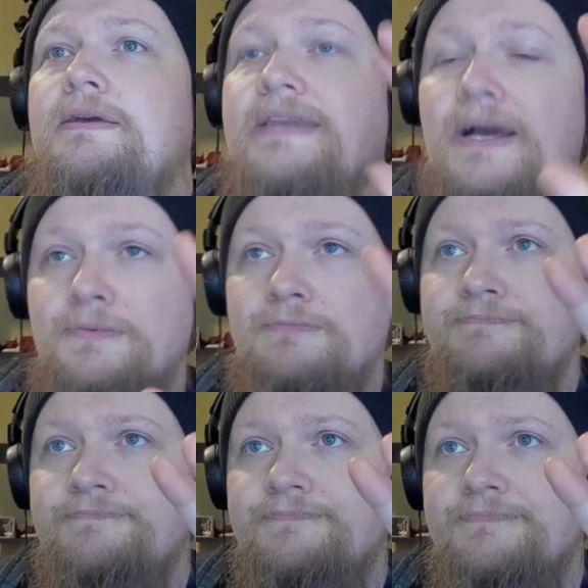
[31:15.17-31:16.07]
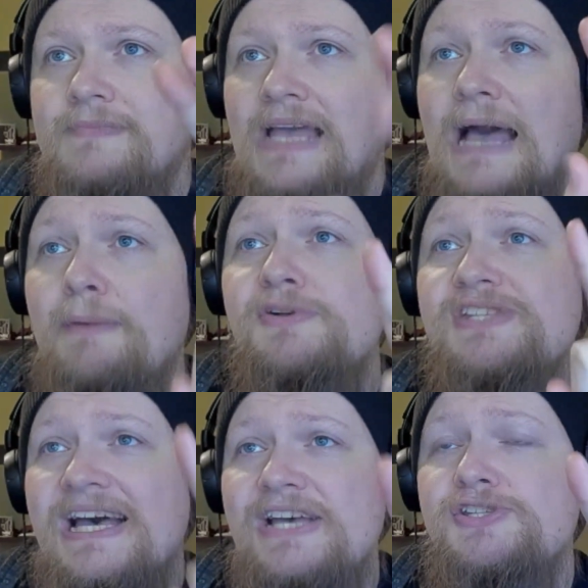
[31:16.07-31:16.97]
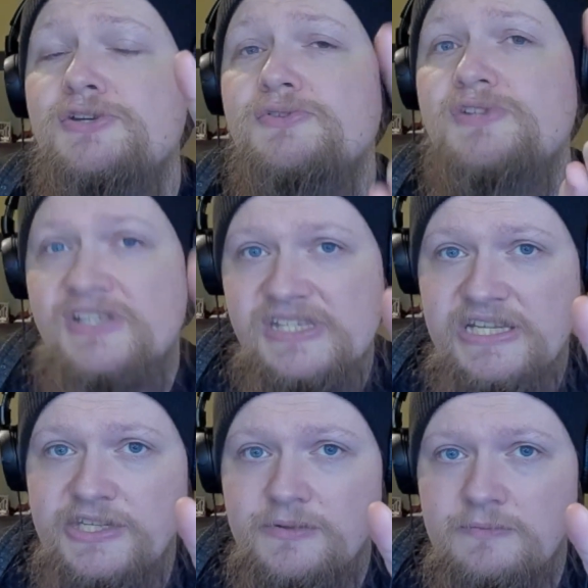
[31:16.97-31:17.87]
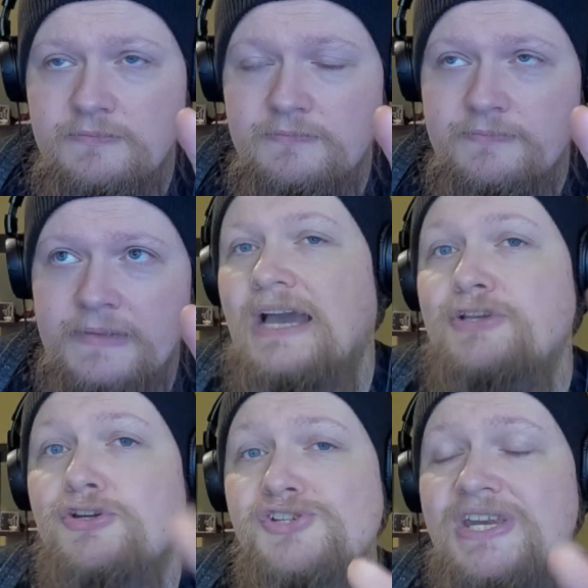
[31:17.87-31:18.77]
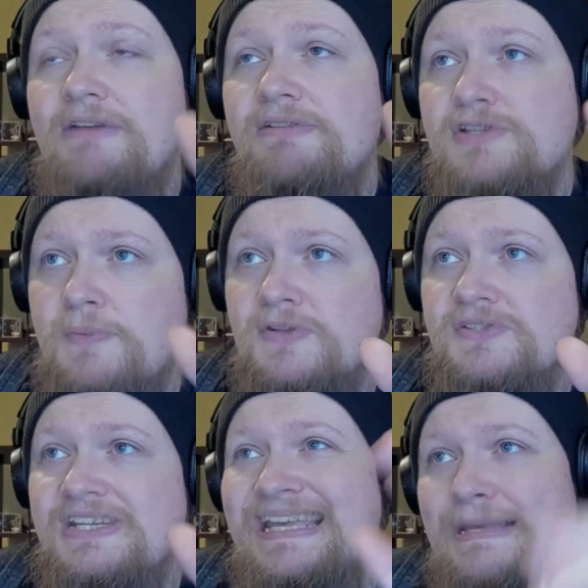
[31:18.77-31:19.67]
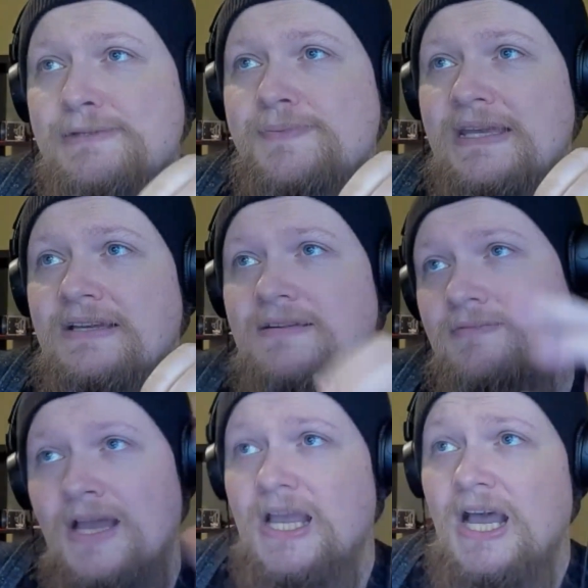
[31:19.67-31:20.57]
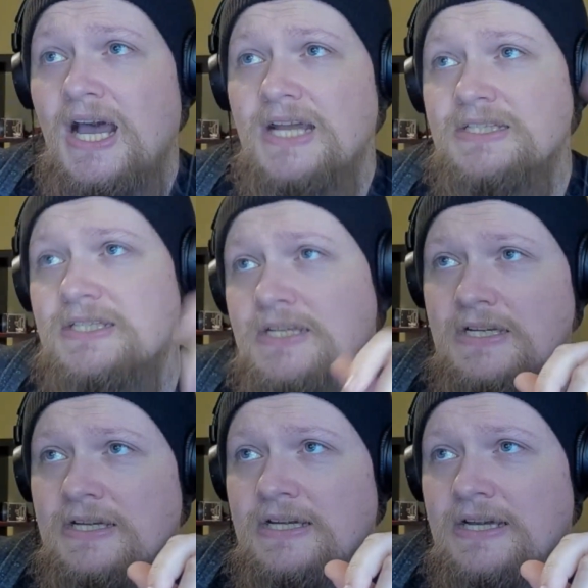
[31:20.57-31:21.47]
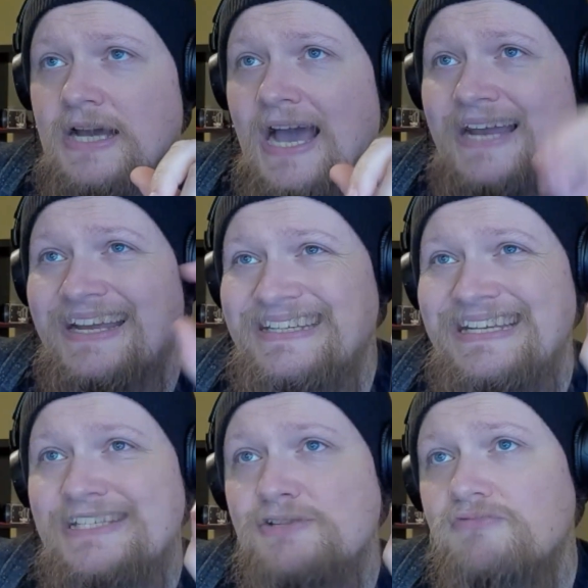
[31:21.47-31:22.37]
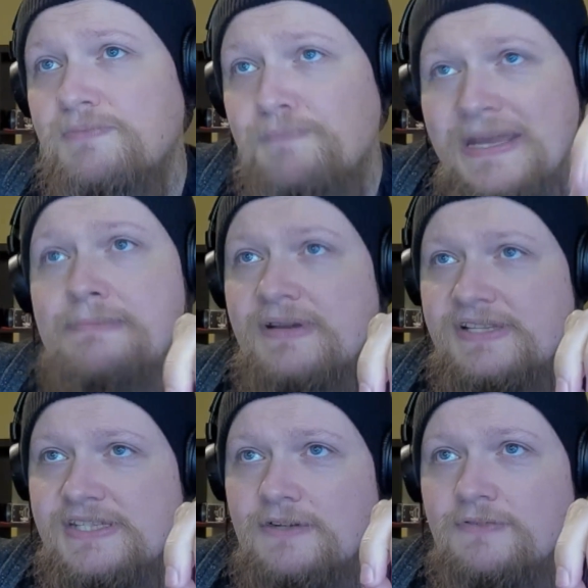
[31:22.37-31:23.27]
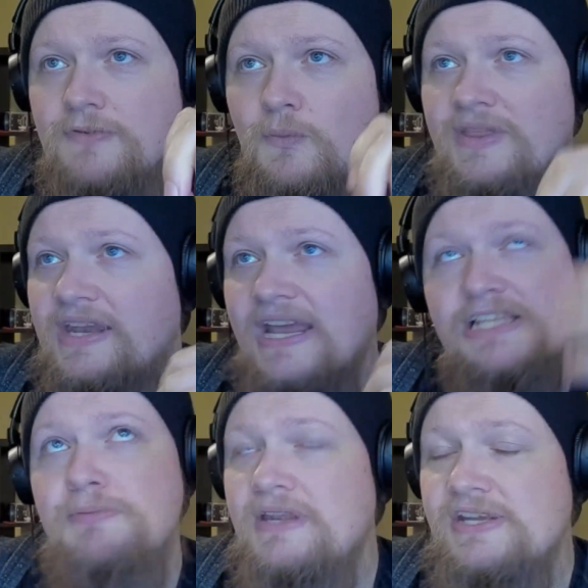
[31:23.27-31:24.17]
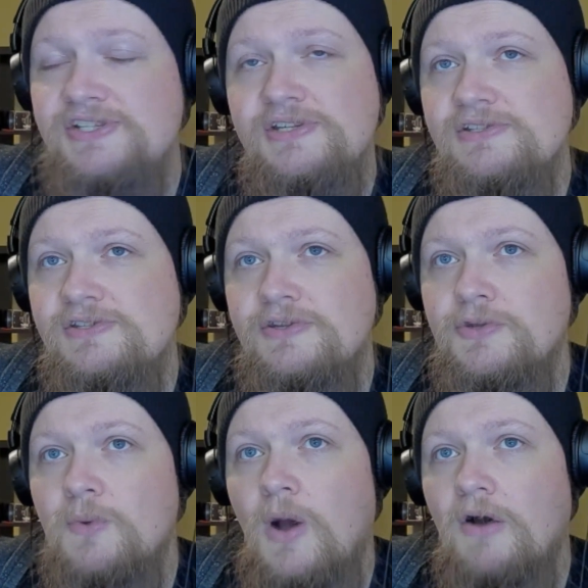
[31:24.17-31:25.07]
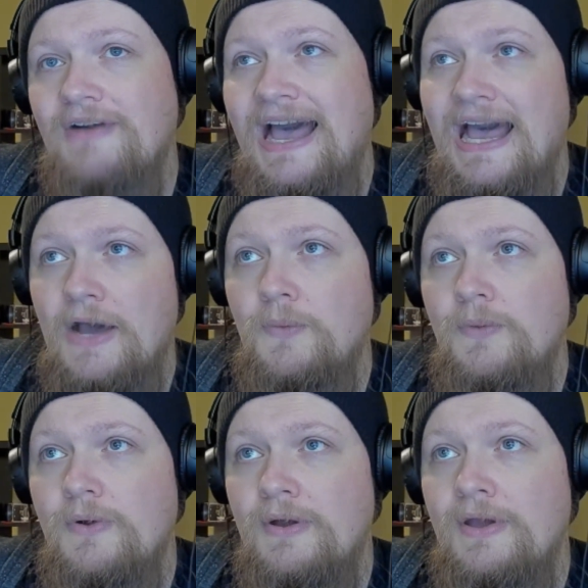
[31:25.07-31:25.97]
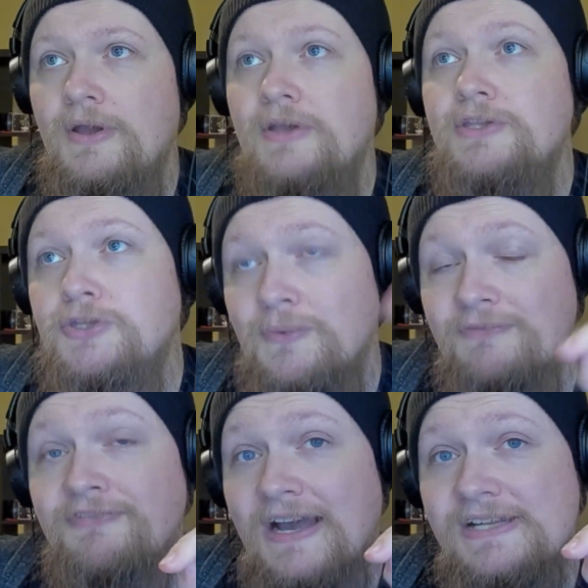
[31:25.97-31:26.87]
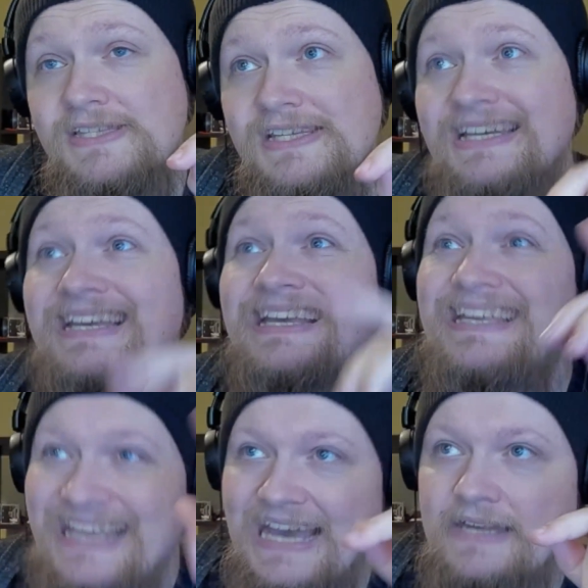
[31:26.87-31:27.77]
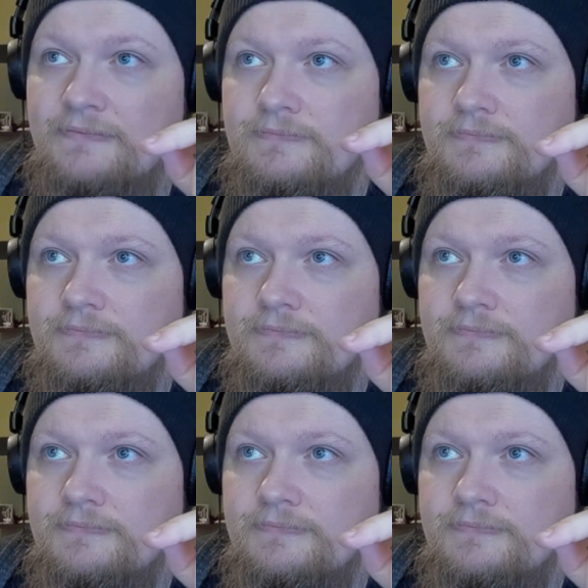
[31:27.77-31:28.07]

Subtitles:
Now, I'm going to ask you to continue, and your generic response keeps being, "I can't." And I need to repeat myself with an explanation to you of how you, in fact, can.